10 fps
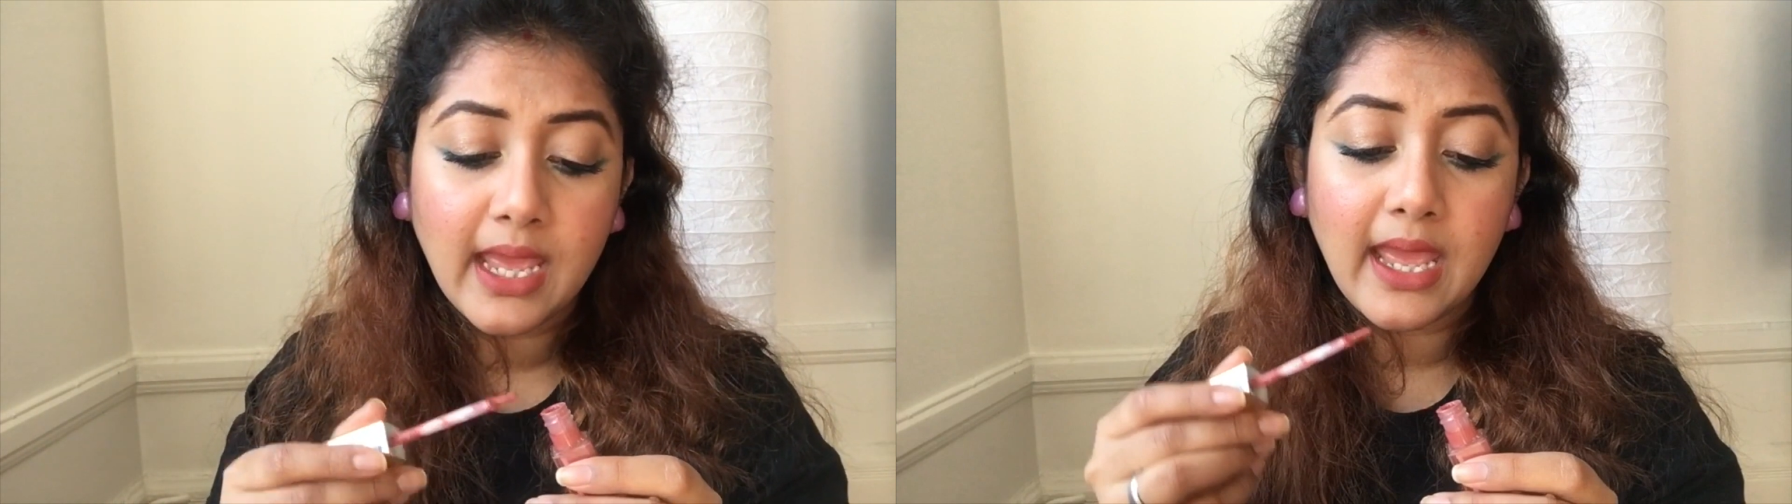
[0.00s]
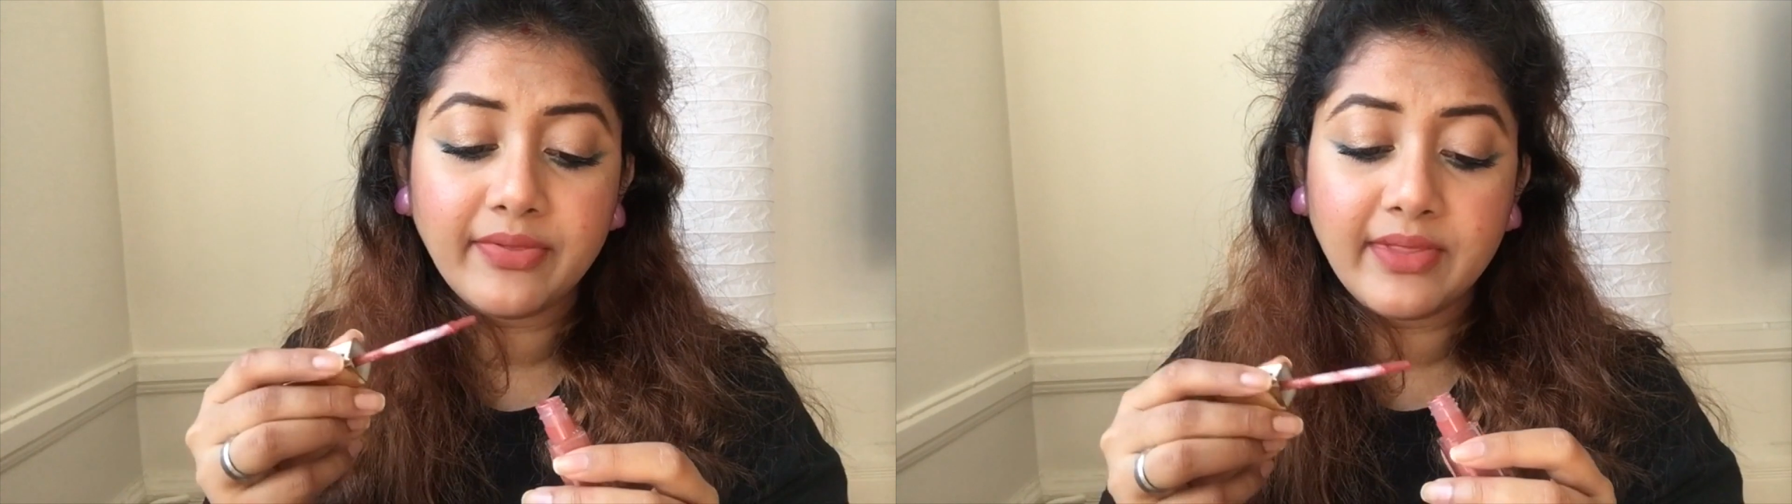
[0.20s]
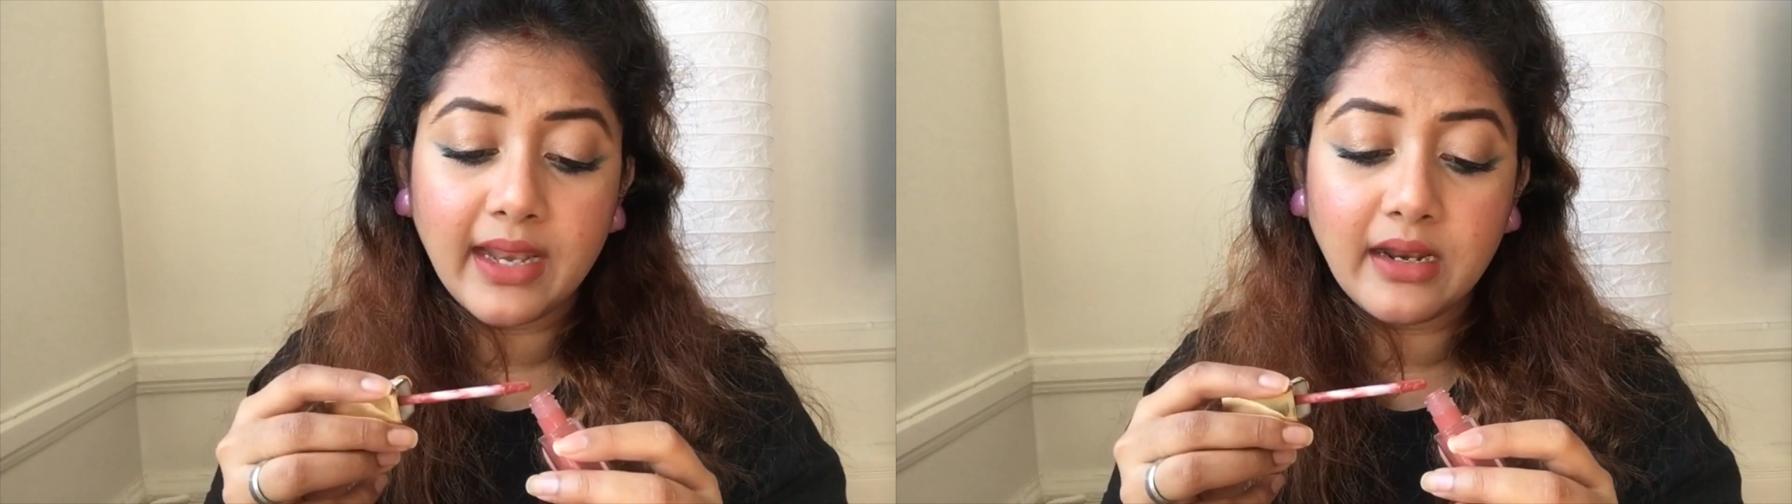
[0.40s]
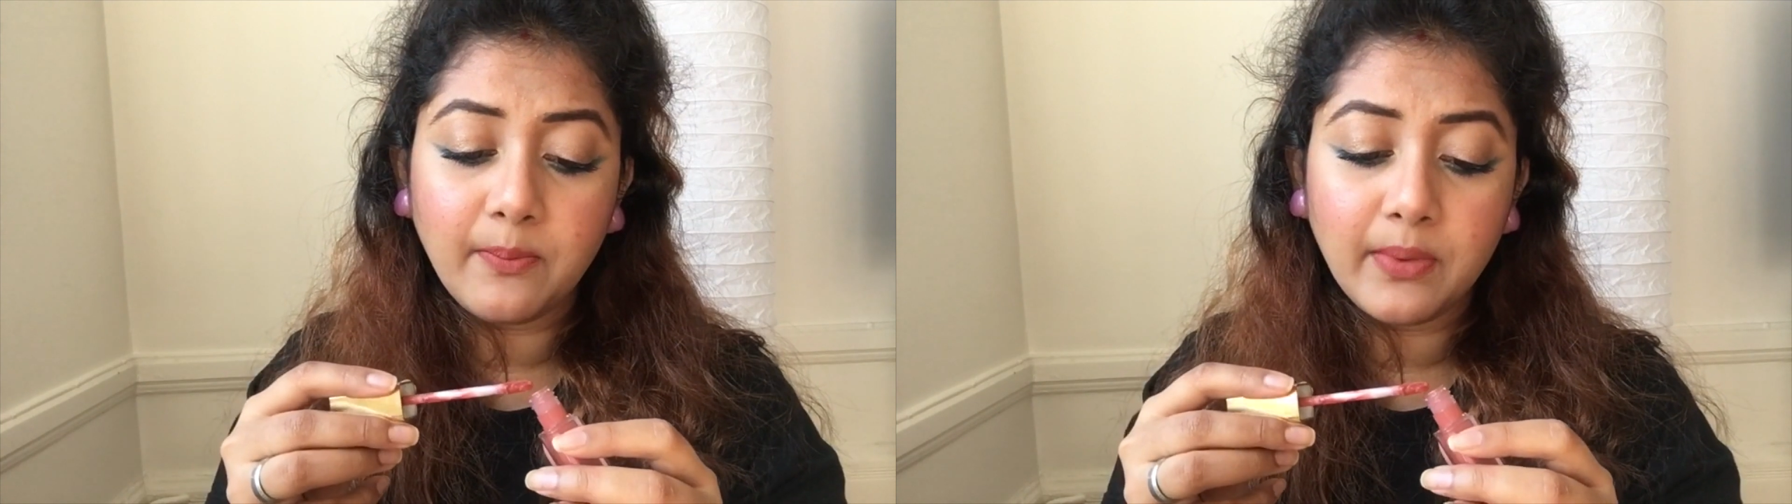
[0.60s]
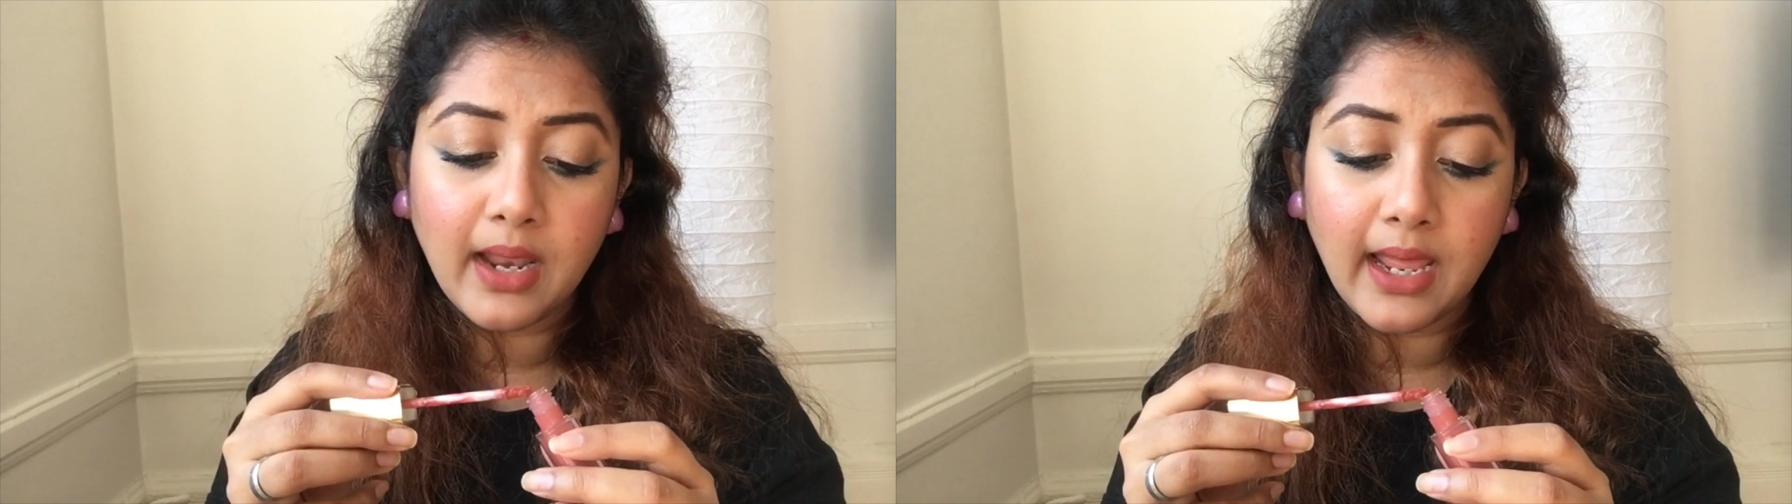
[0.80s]
and then
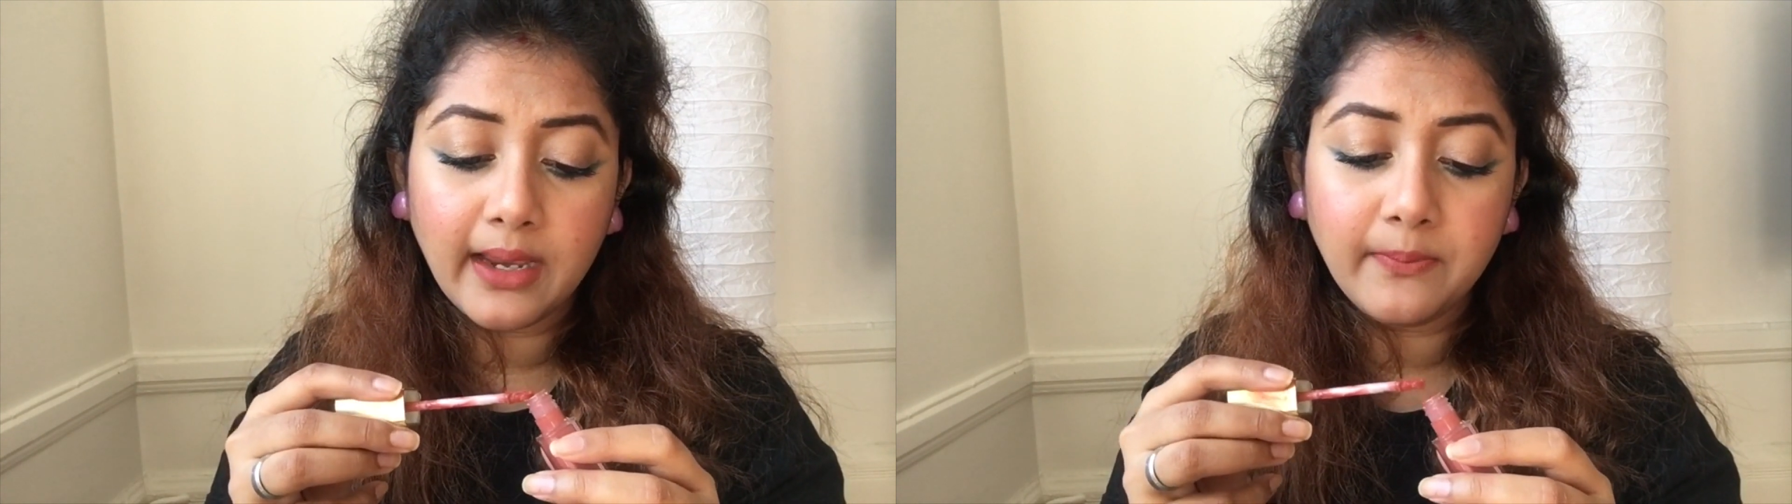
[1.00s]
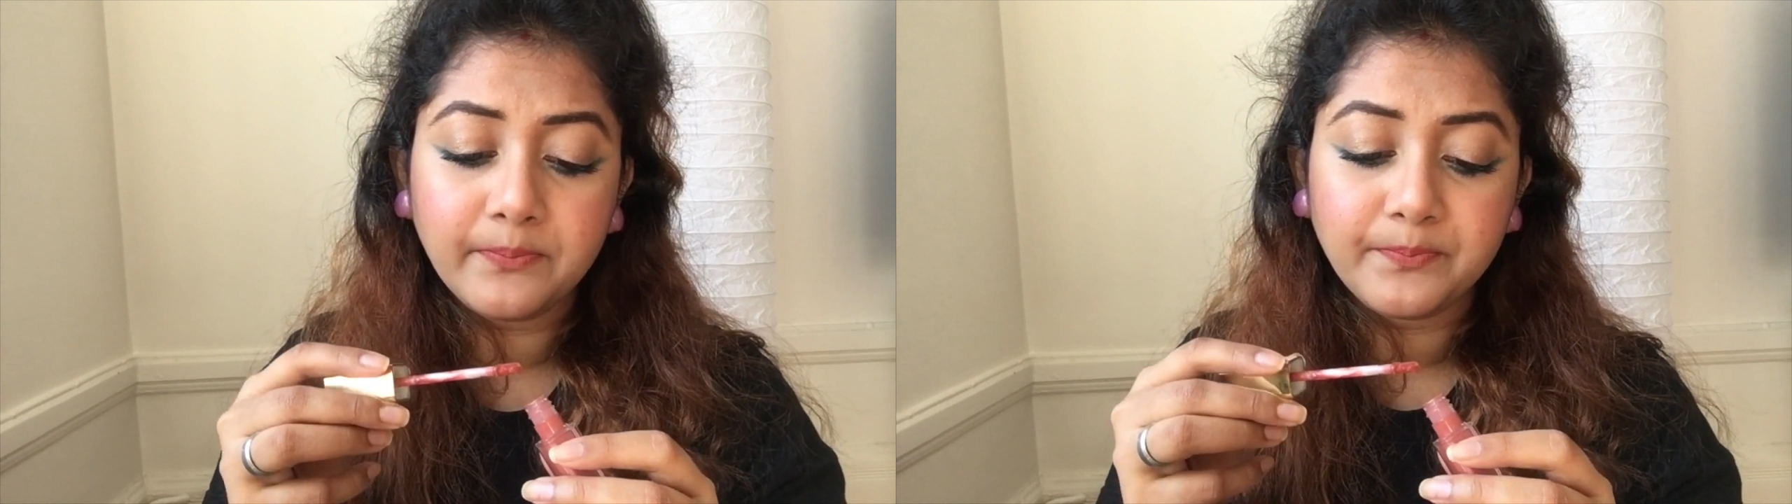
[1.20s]
apply